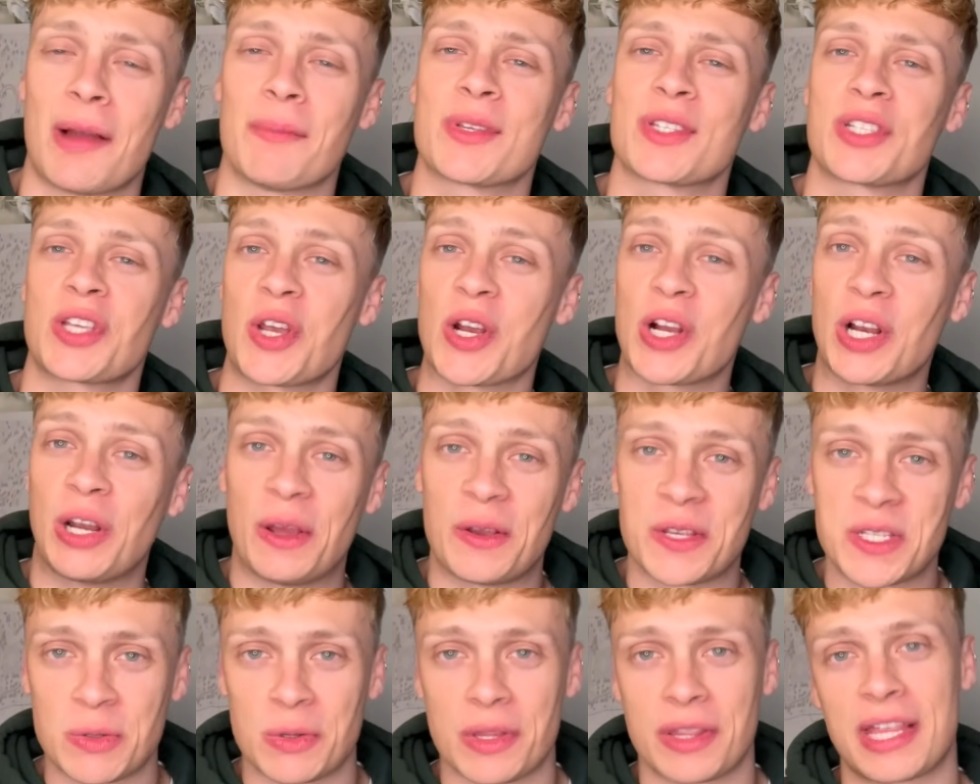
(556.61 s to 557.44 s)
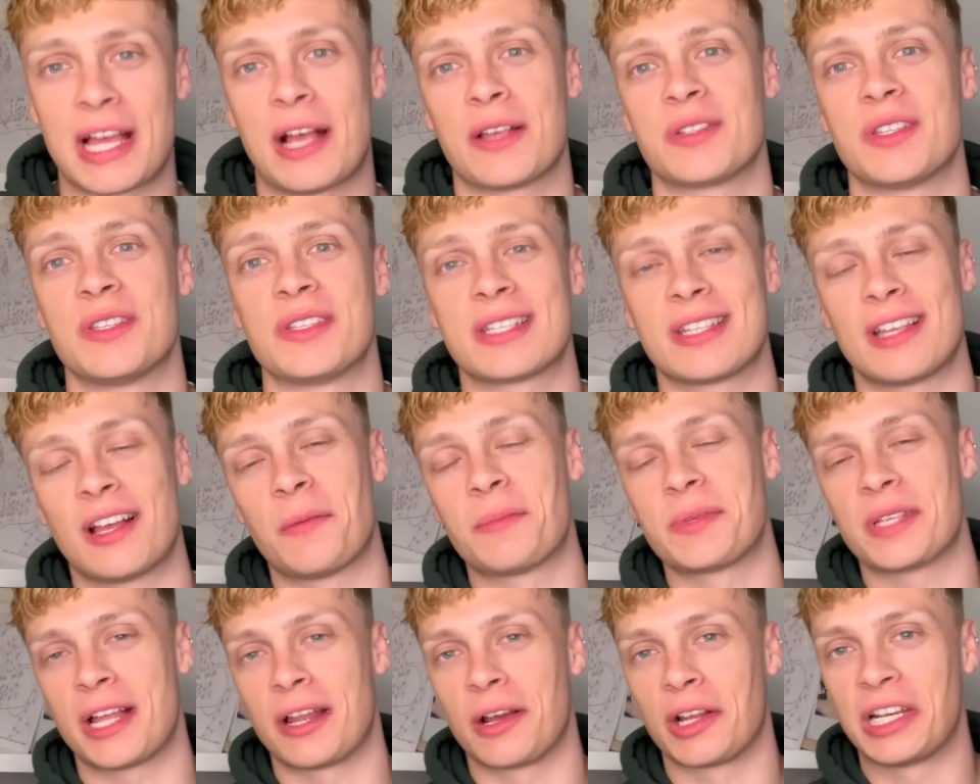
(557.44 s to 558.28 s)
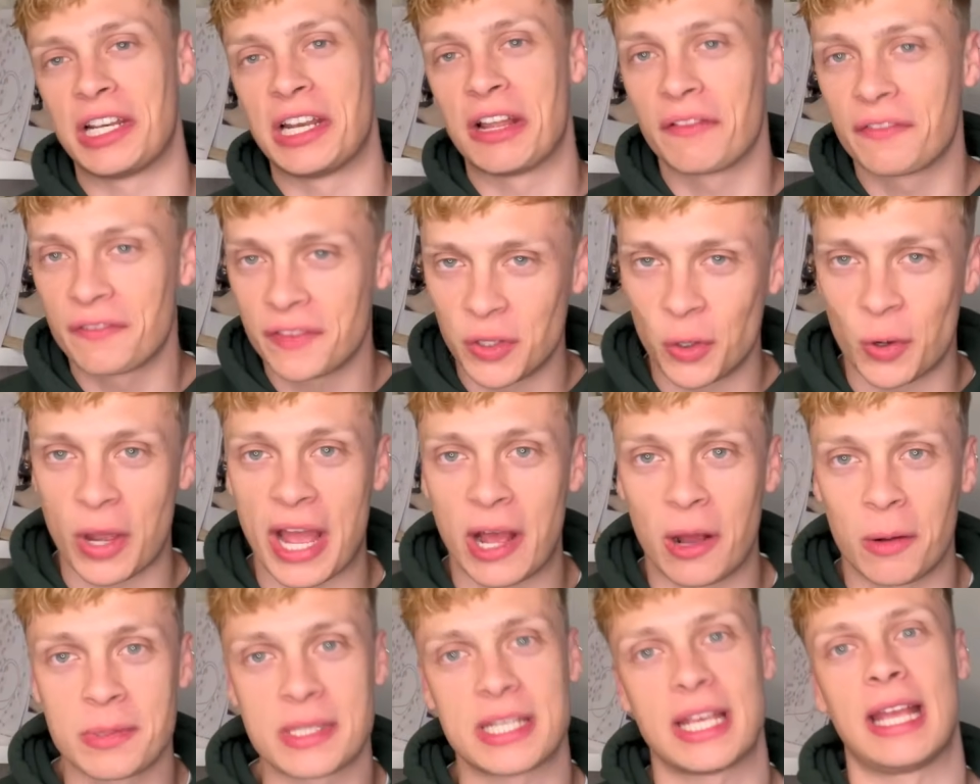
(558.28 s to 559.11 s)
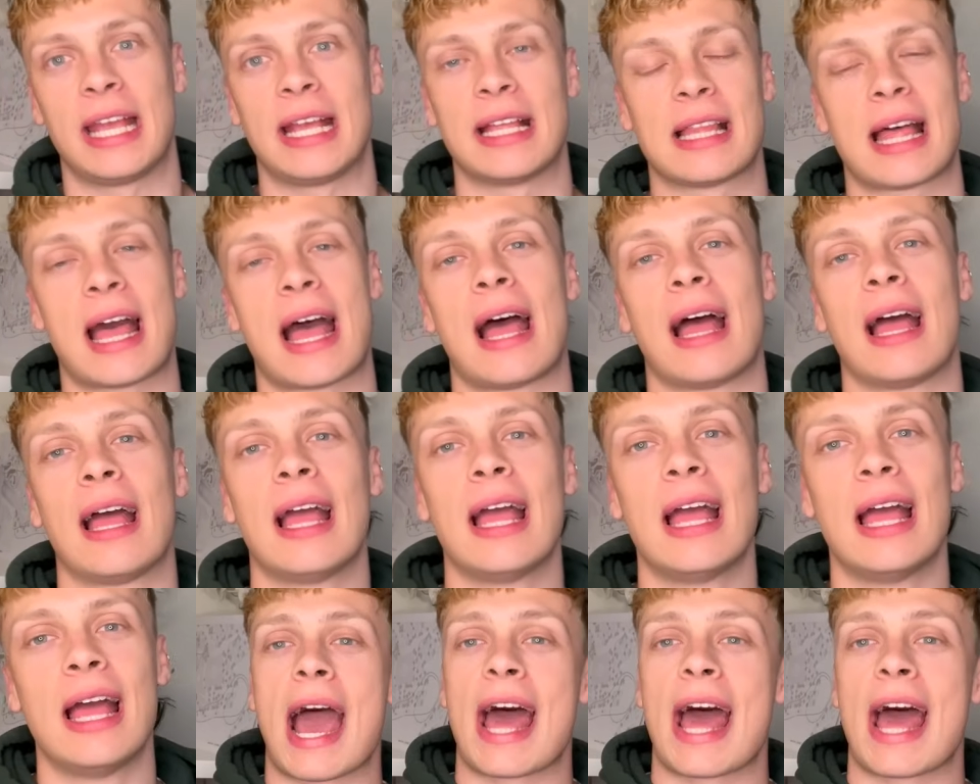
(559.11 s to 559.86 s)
I'm so close to 1,000 subs, and I'd love your help to hit that.